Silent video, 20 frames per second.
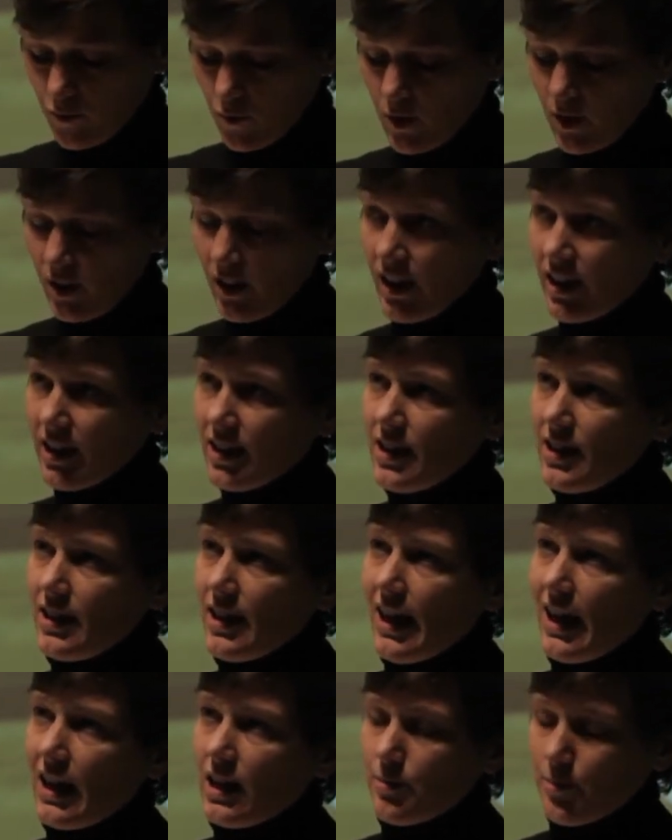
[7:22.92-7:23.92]
A key
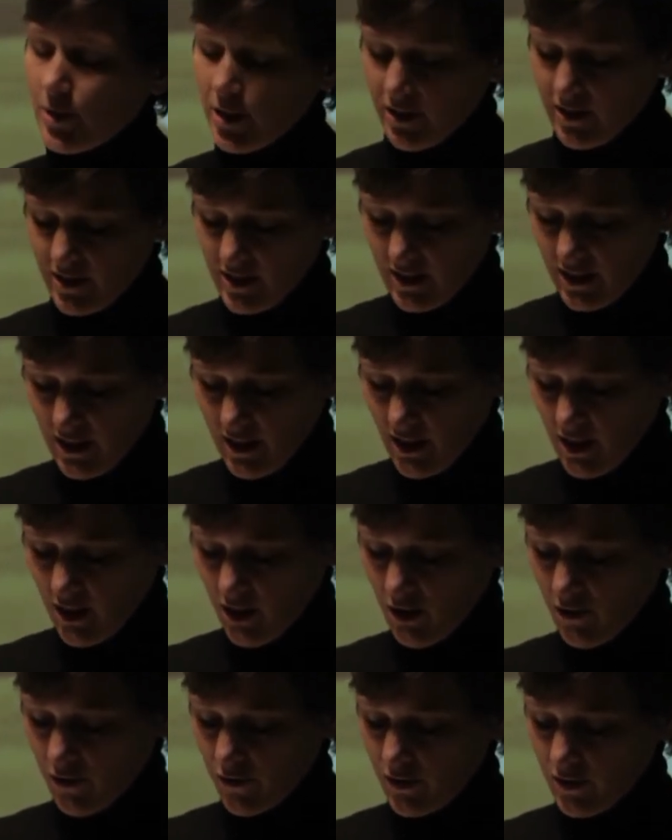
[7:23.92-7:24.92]
element
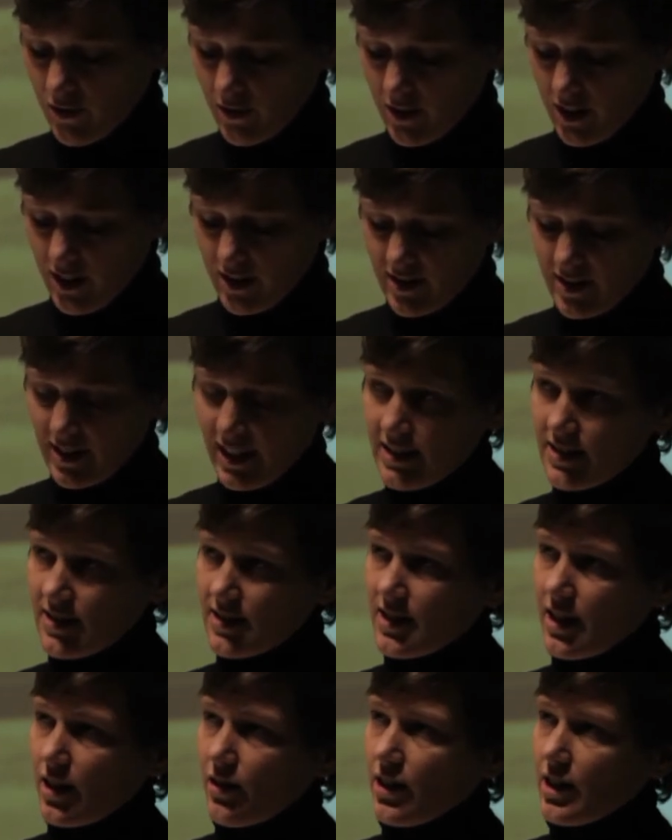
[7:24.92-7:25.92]
that's
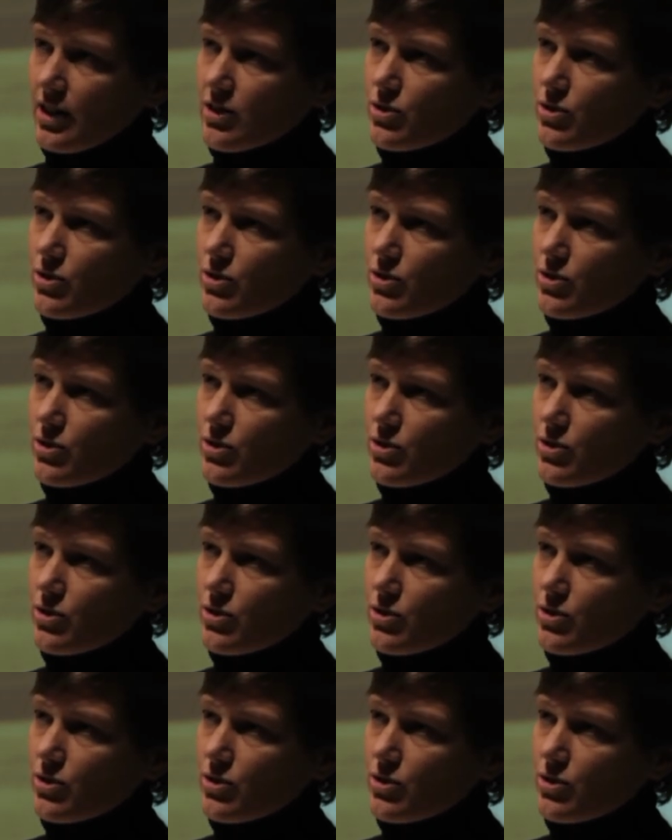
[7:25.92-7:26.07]
necessary to